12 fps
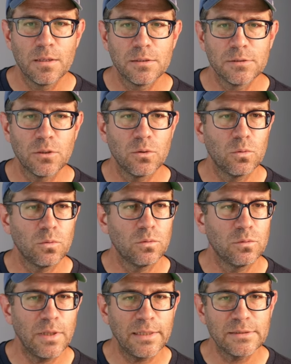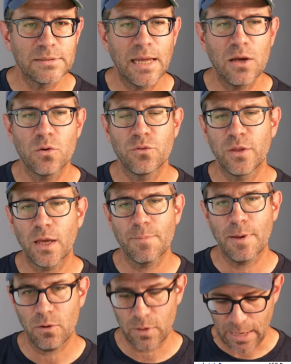So let's now think
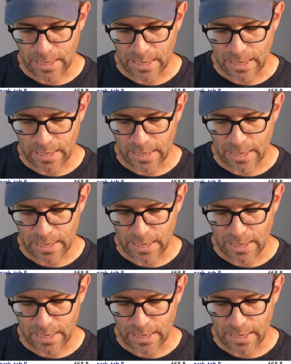about